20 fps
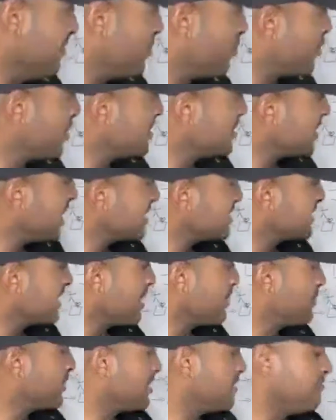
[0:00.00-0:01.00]
the reason I say
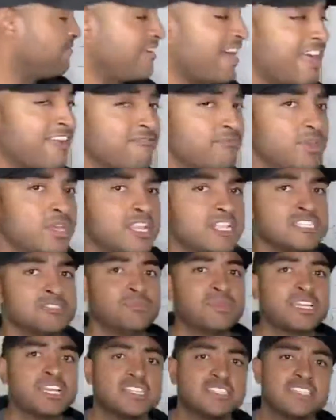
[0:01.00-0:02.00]
within 5 minutes,
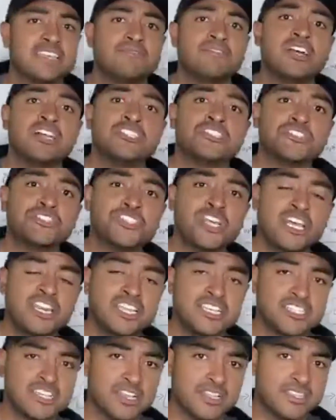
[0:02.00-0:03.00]
because they've done
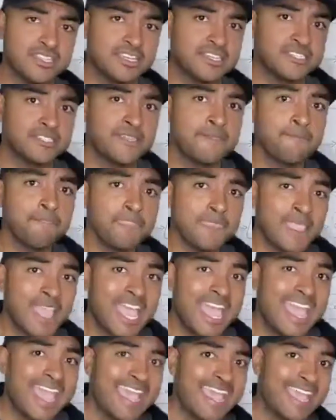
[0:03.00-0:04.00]
studies on this.
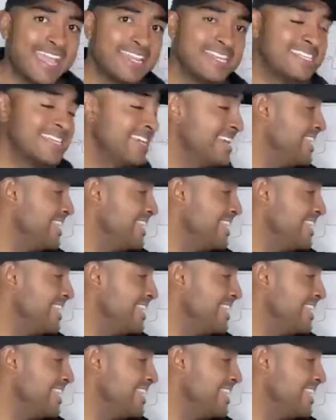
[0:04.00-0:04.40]
And